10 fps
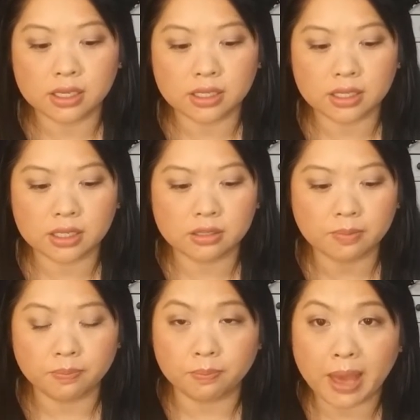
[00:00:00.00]
NYX's
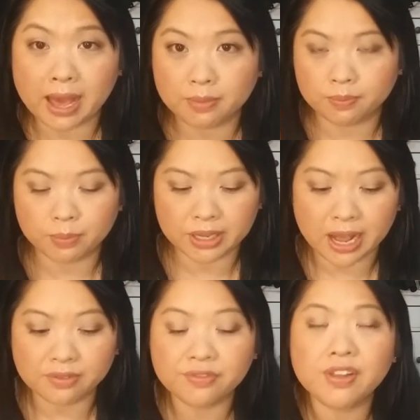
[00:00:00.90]
matte but
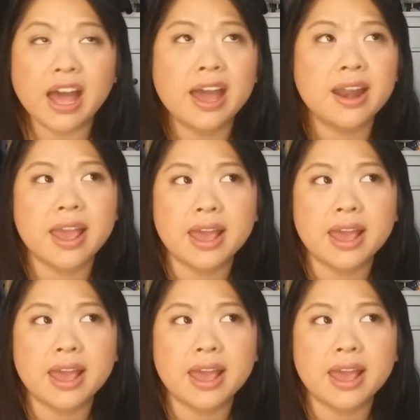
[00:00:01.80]
not flat,